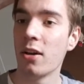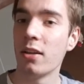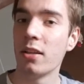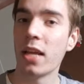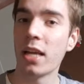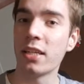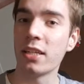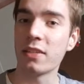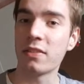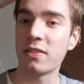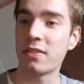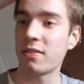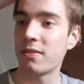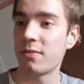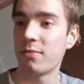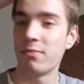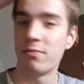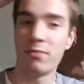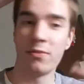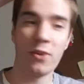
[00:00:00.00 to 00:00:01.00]

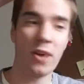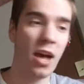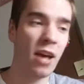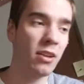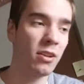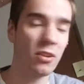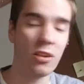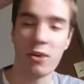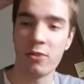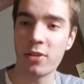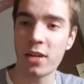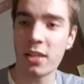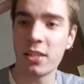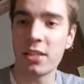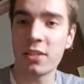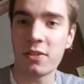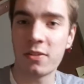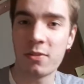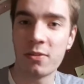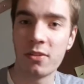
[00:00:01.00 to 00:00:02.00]
I don't know, they
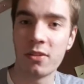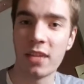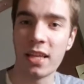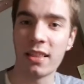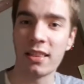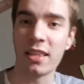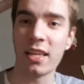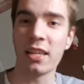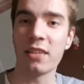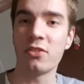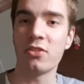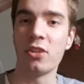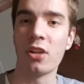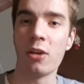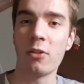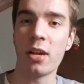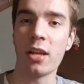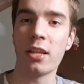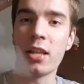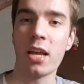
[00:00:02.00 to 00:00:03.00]
just did this, you
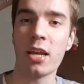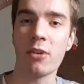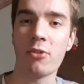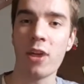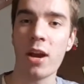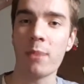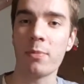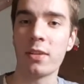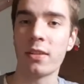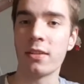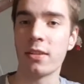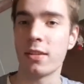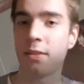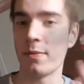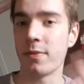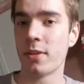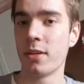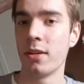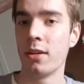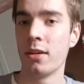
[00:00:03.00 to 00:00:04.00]
know, they grabbed it
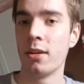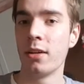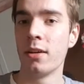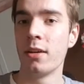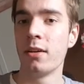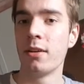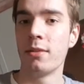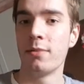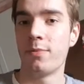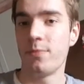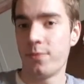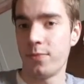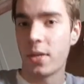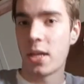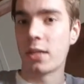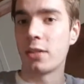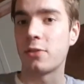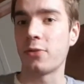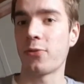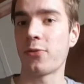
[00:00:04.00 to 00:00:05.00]
and
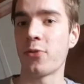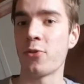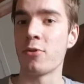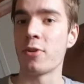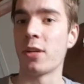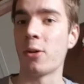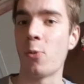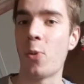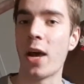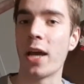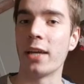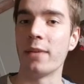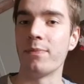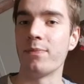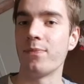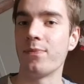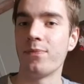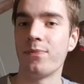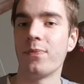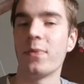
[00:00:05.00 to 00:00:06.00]
they just threw it away.
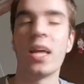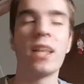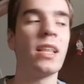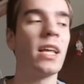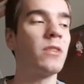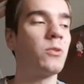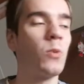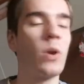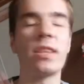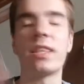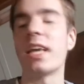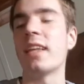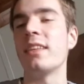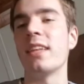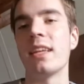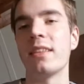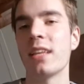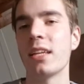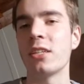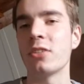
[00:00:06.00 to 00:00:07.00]
That's what they
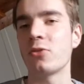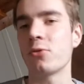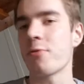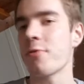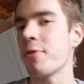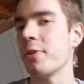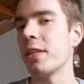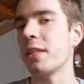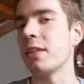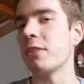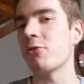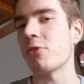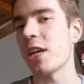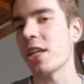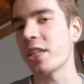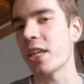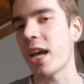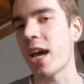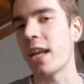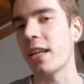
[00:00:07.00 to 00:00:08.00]
did. They just threw it in the
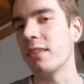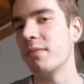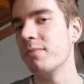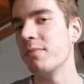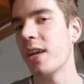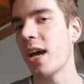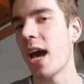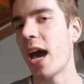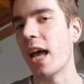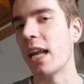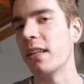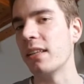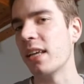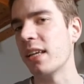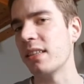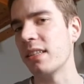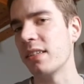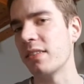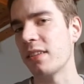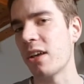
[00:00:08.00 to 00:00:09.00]
trash can, and
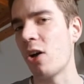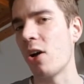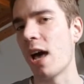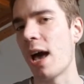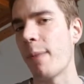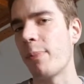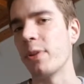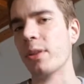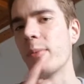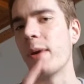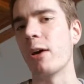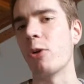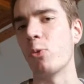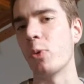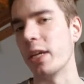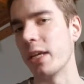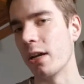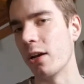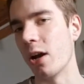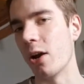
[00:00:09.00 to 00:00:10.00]
that this all happened about a
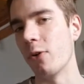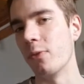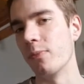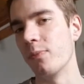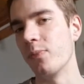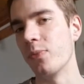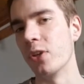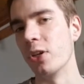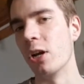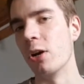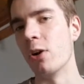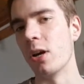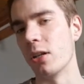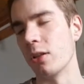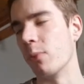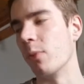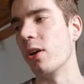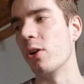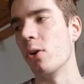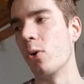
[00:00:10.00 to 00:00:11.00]
week ago. You know,
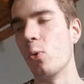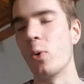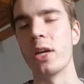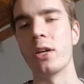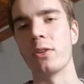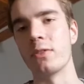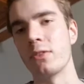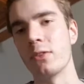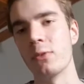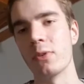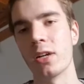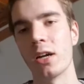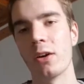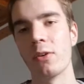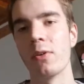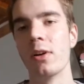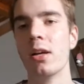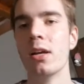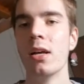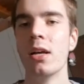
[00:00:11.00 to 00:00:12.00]
a week or two
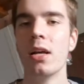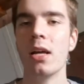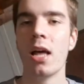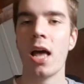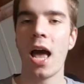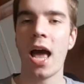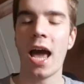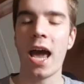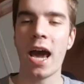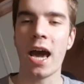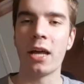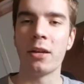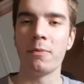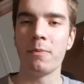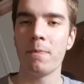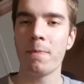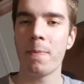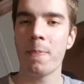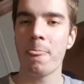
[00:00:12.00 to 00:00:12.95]
ago. And,